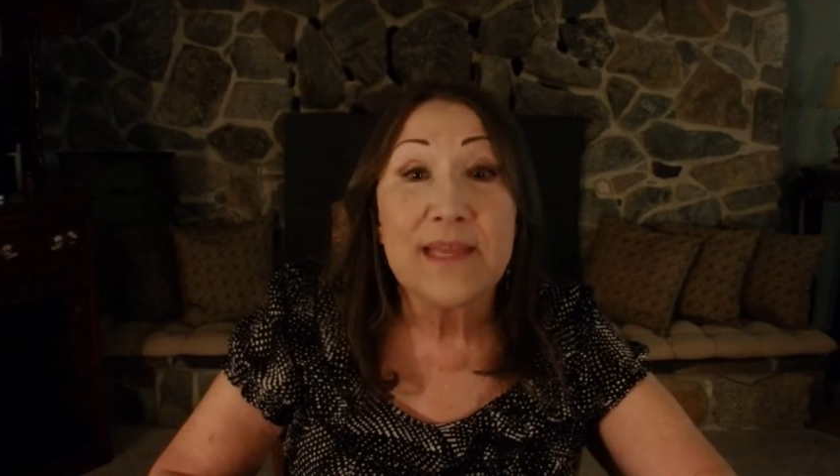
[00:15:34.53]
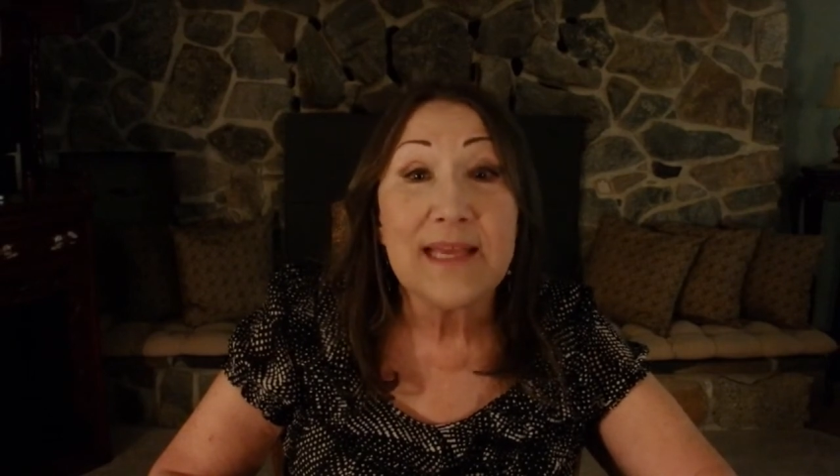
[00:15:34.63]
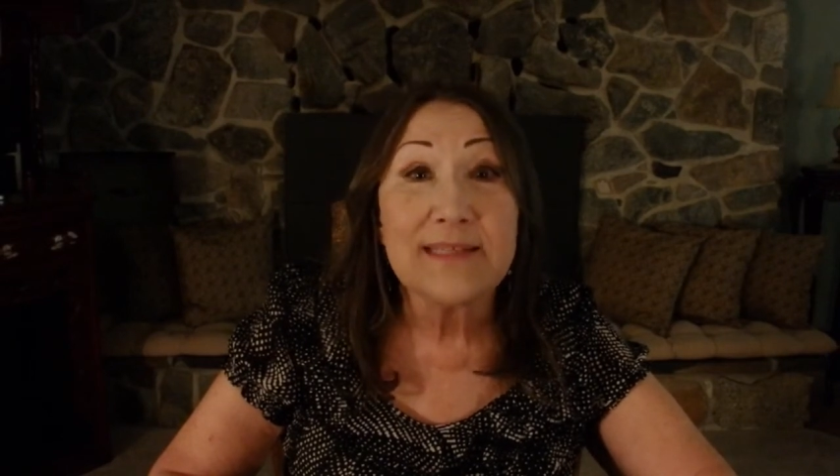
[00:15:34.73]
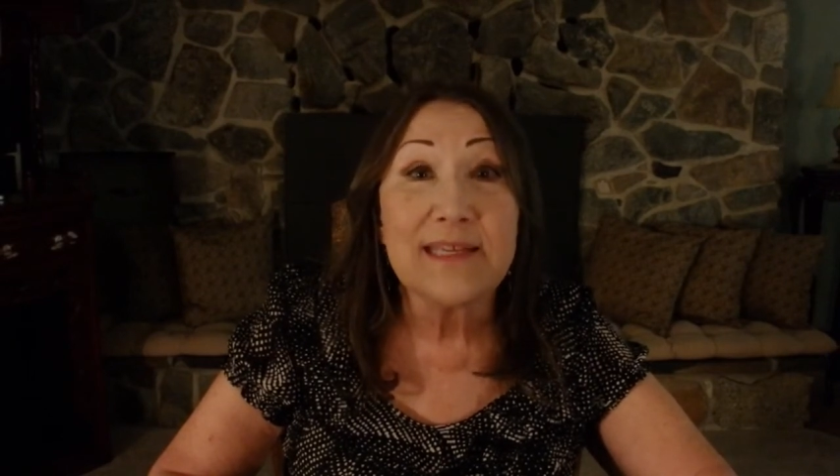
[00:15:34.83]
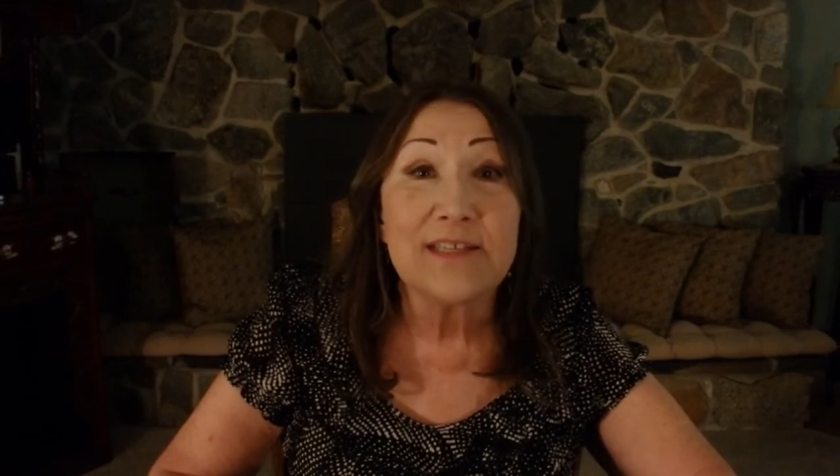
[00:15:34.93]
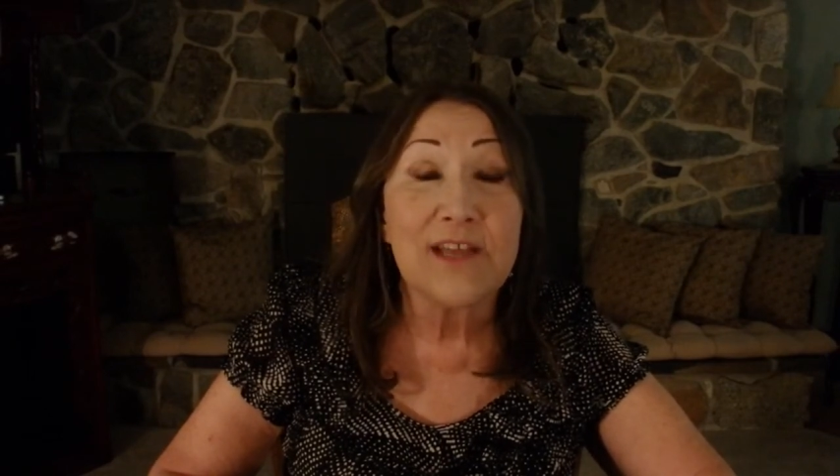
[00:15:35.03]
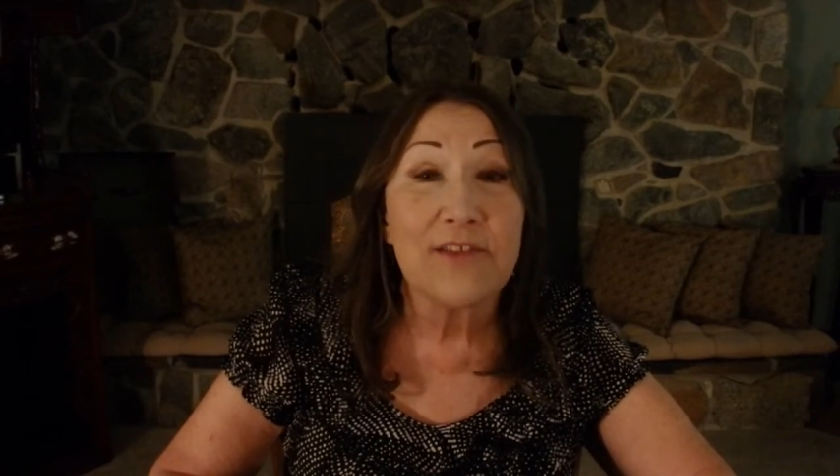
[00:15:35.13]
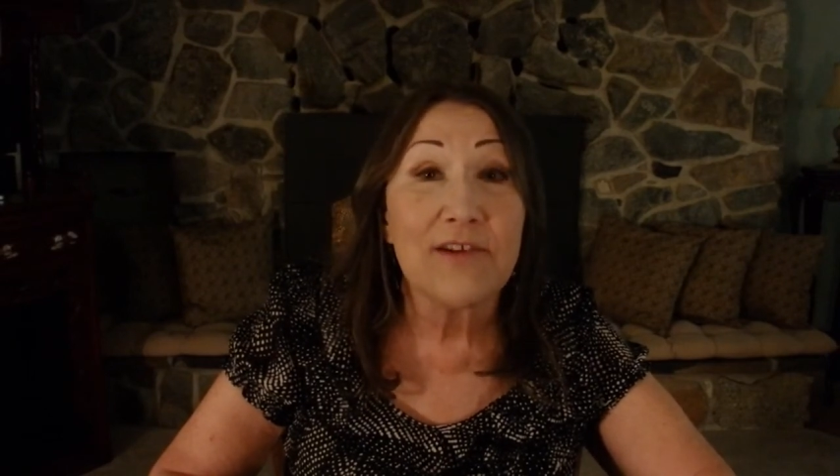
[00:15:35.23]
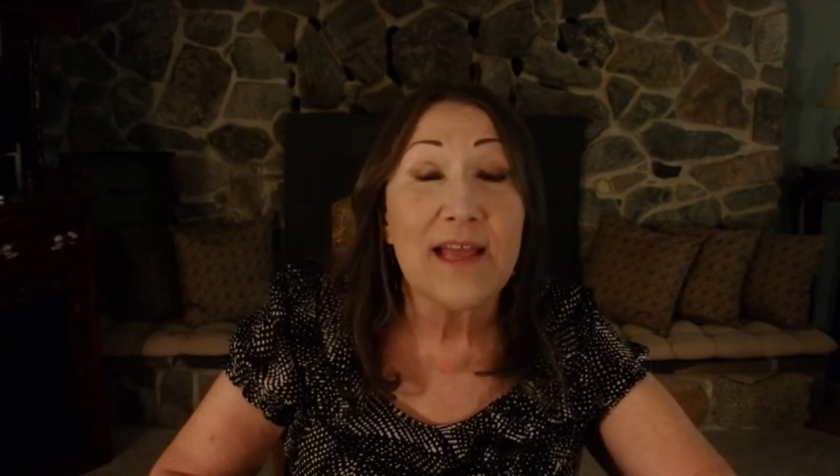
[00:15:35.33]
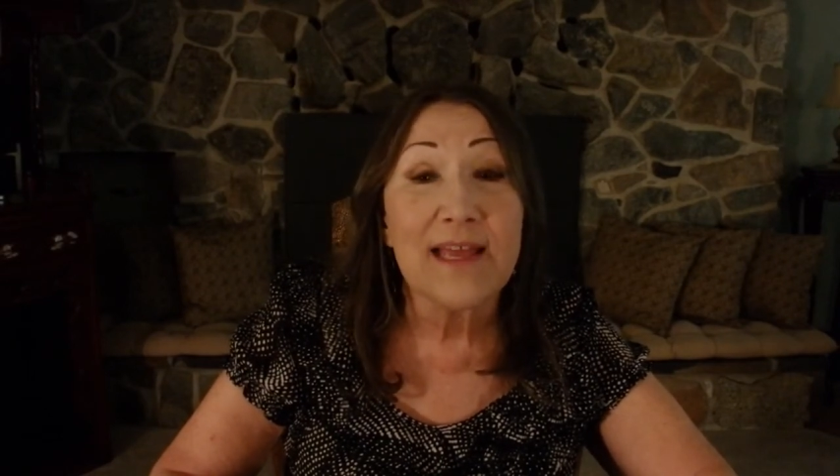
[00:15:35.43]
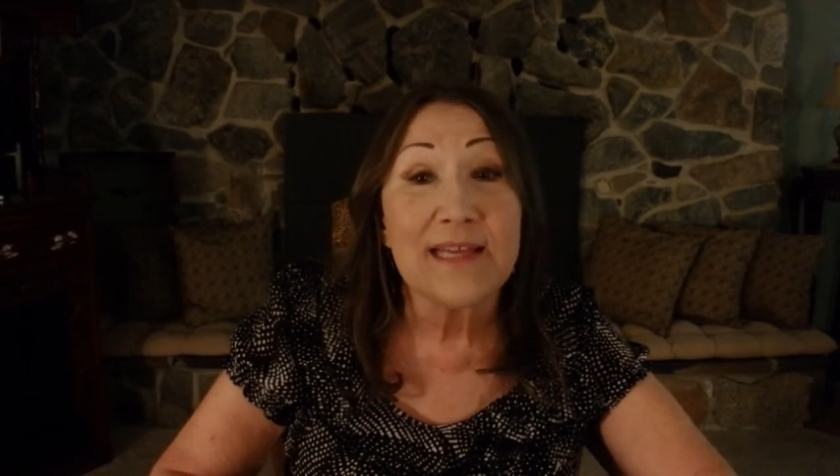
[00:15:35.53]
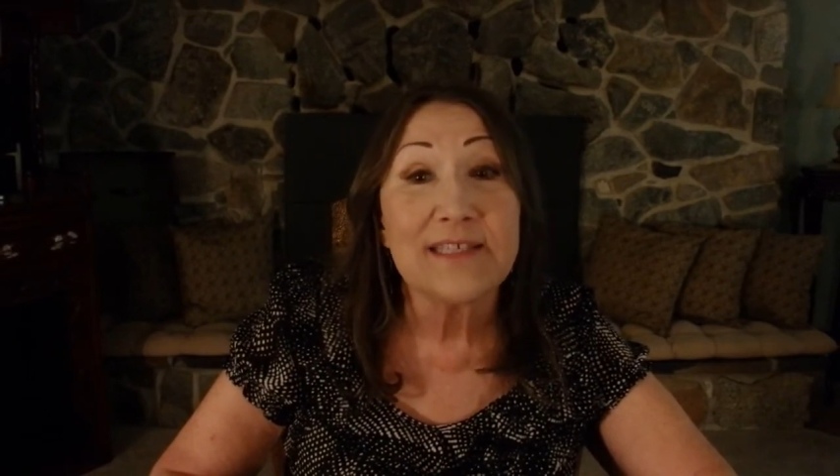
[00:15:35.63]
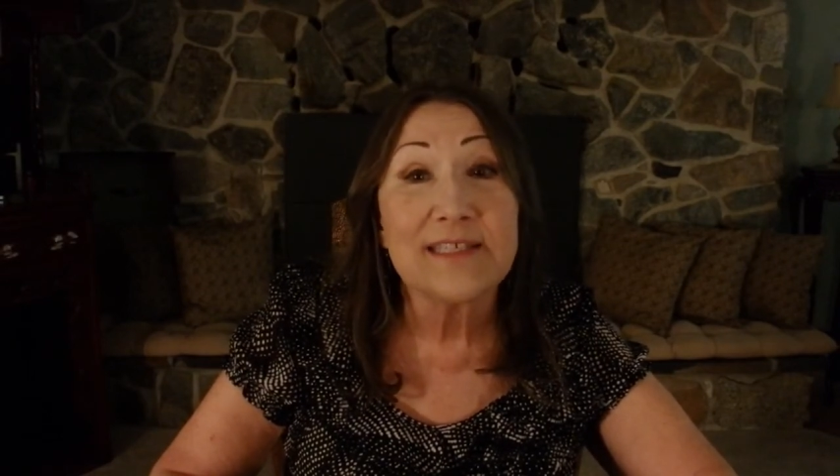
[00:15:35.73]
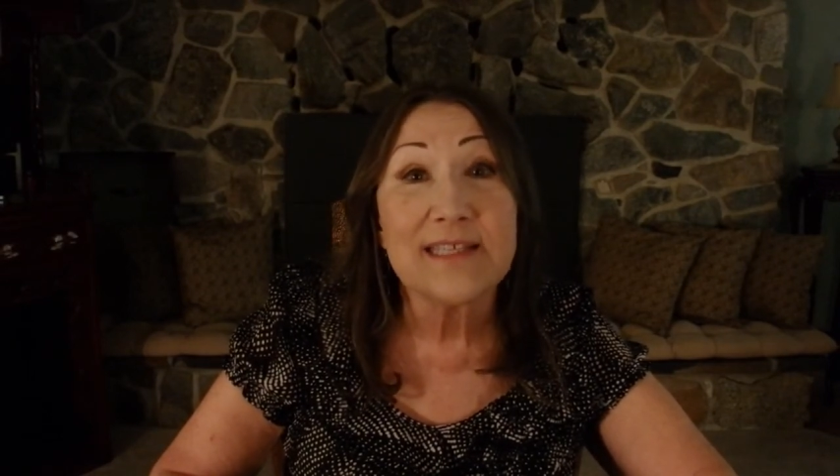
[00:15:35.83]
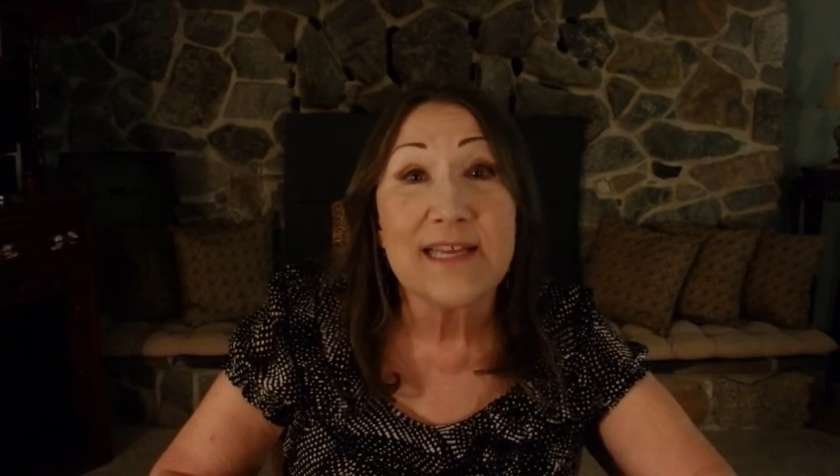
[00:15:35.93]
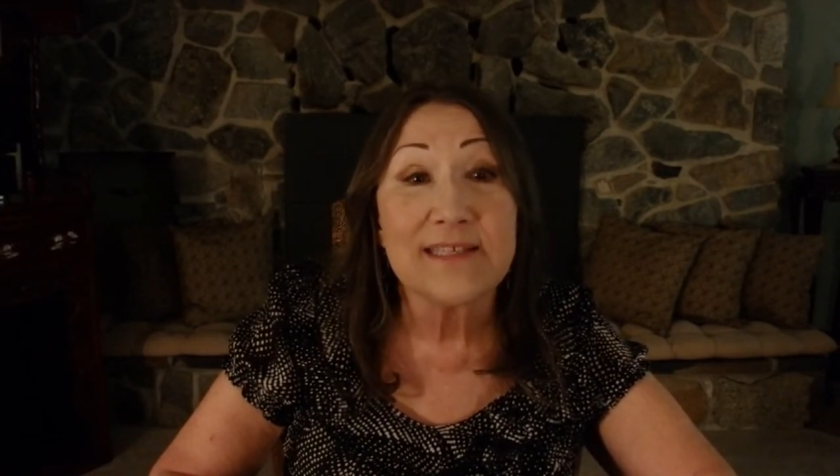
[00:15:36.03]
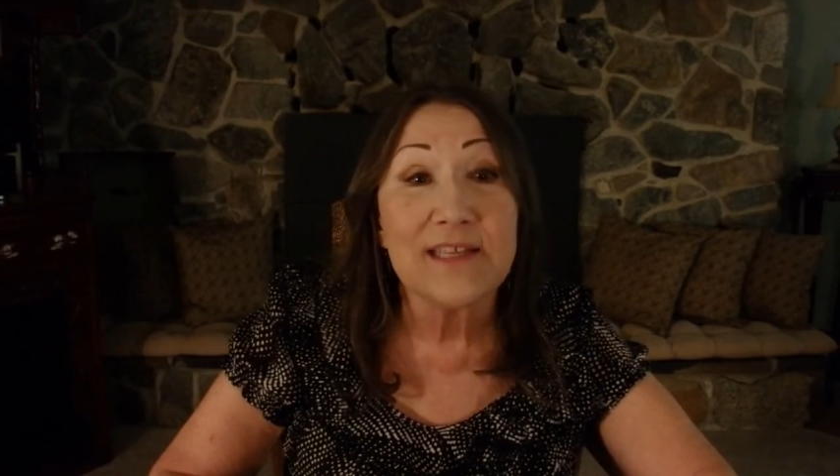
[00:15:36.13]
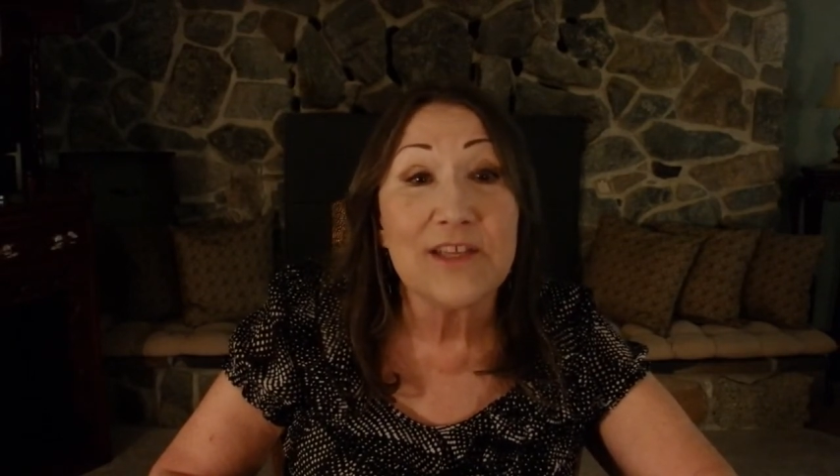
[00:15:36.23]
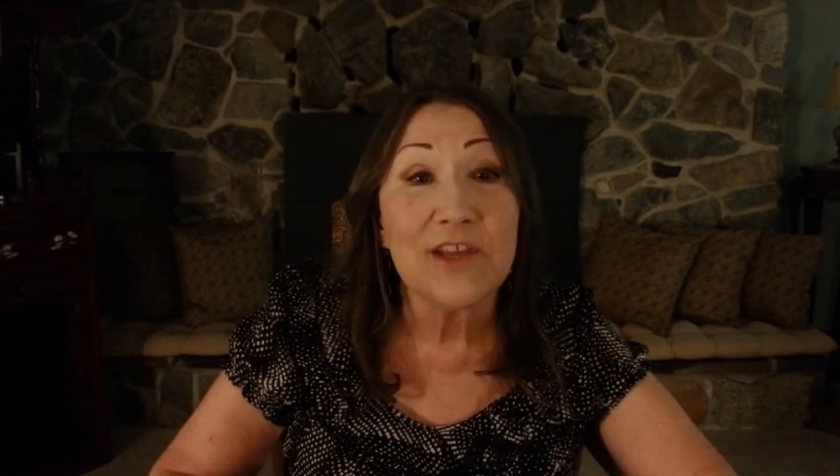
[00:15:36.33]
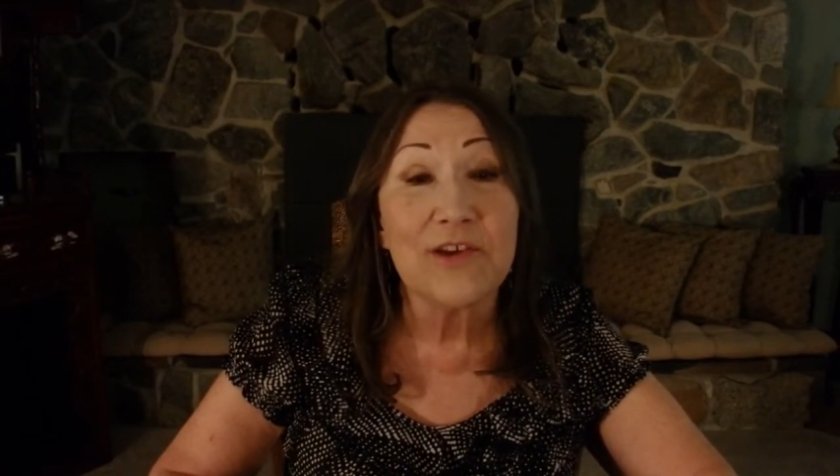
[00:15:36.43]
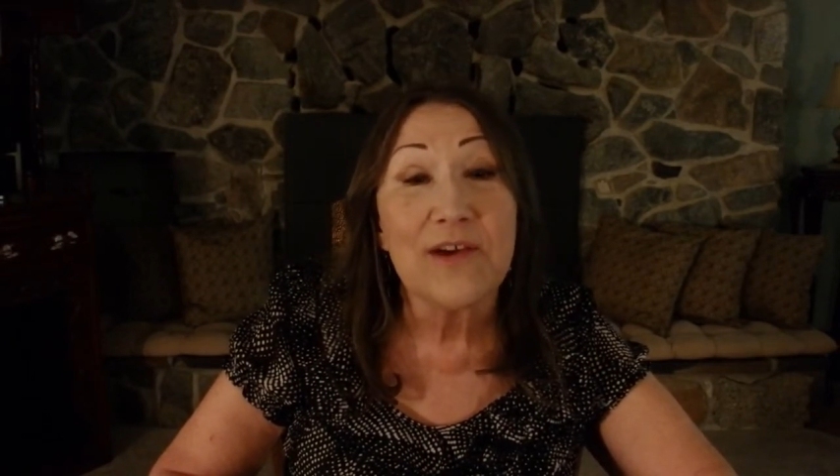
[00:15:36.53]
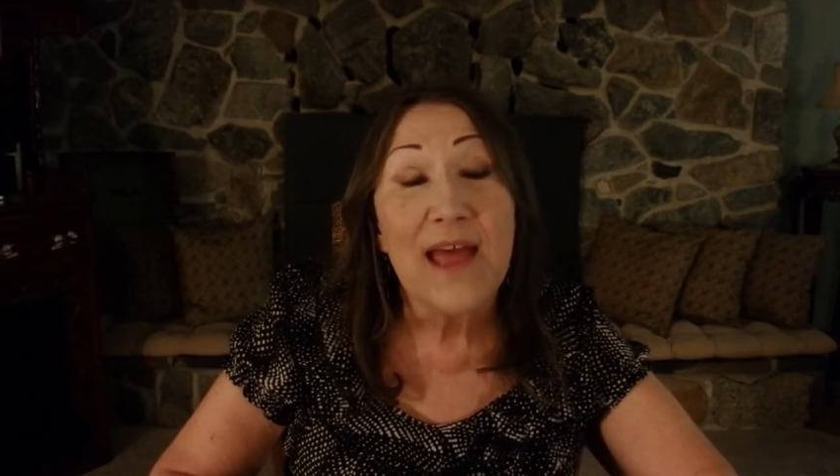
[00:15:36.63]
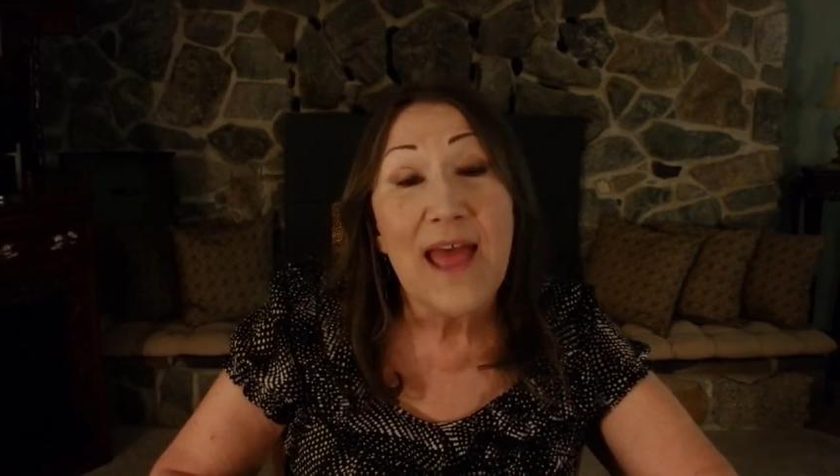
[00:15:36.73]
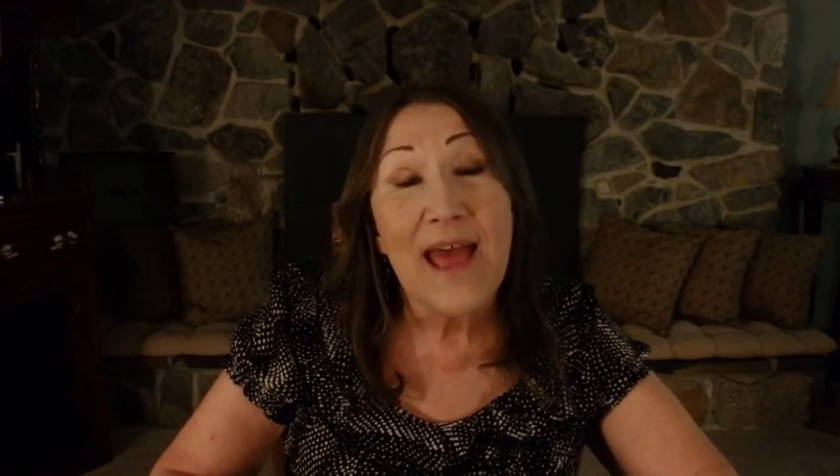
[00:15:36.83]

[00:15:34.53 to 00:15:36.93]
test each other like I just tested you,